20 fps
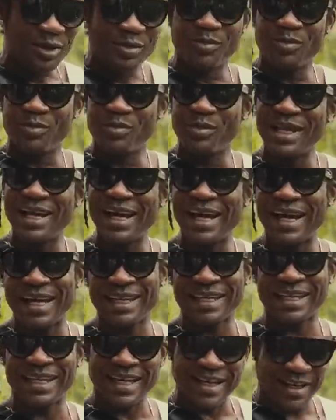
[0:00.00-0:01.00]
yeah, my
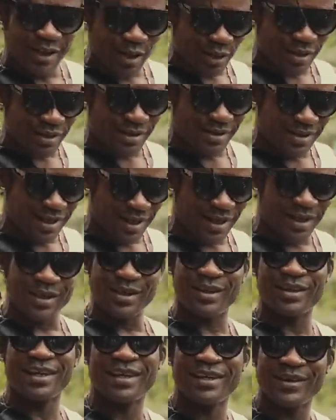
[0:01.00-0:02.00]
heart can't just settle
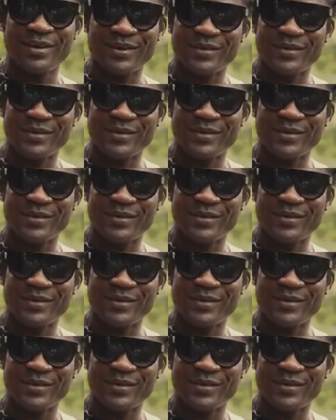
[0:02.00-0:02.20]
down now.